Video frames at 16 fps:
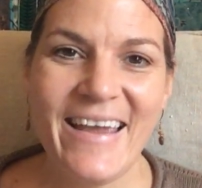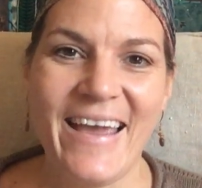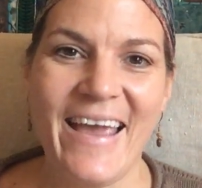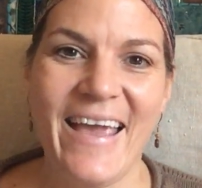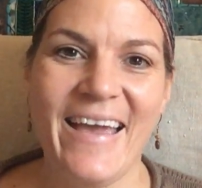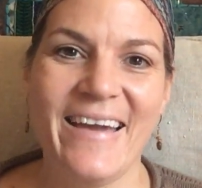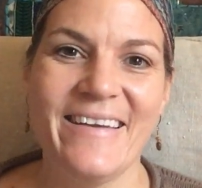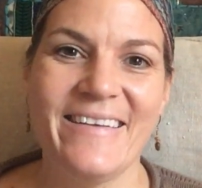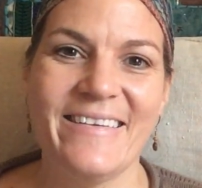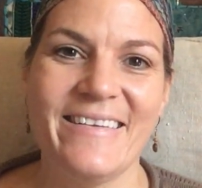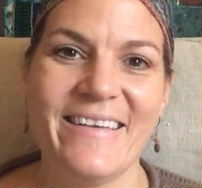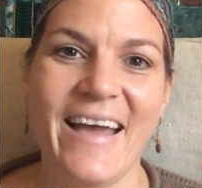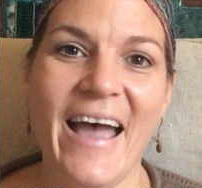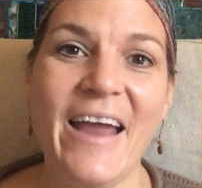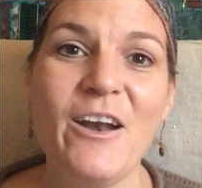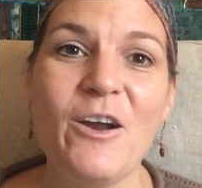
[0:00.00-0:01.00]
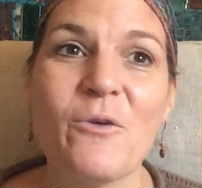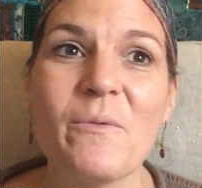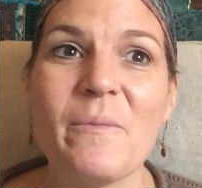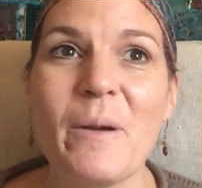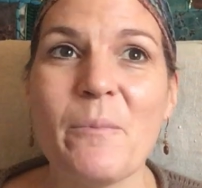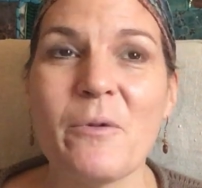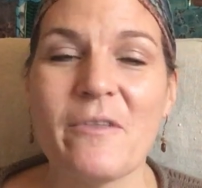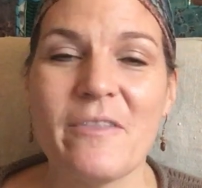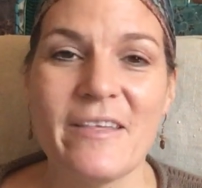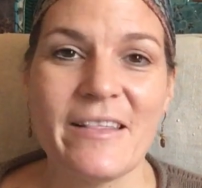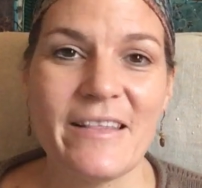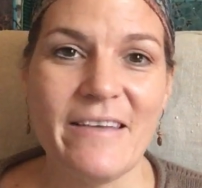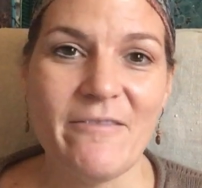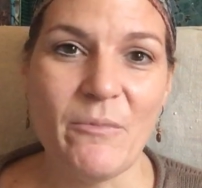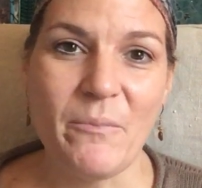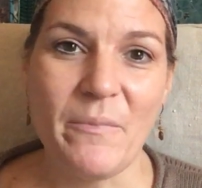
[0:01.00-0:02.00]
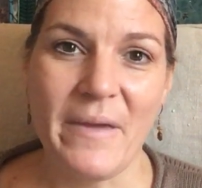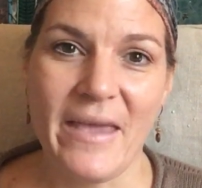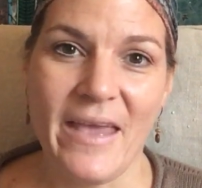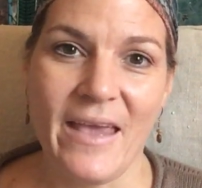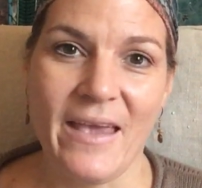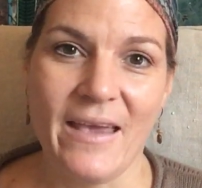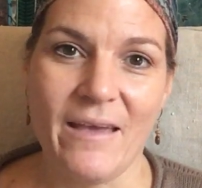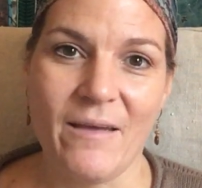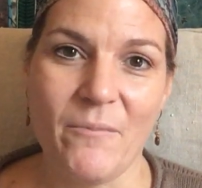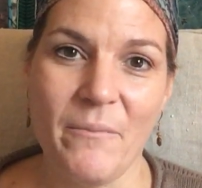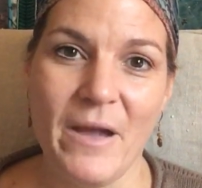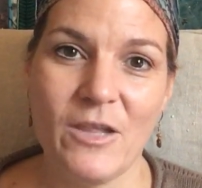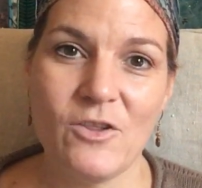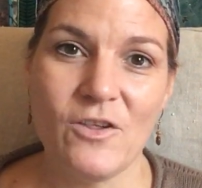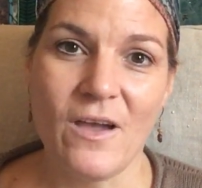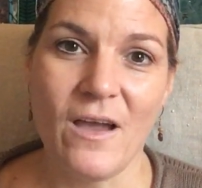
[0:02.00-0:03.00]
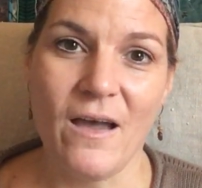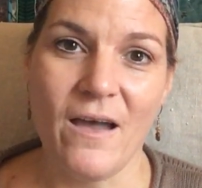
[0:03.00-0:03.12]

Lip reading: And I don't remember this even being much